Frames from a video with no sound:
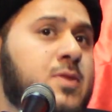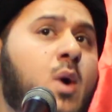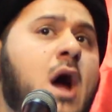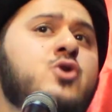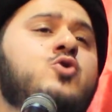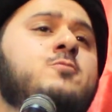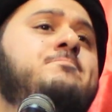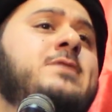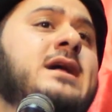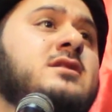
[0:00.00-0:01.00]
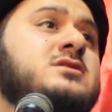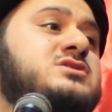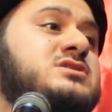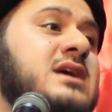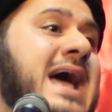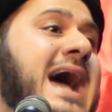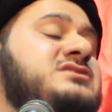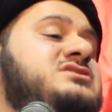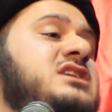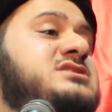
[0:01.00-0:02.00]
The one who builds
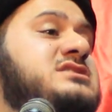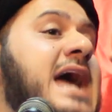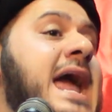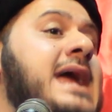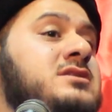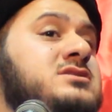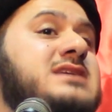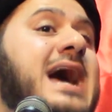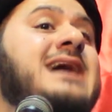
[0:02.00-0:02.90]
and sustains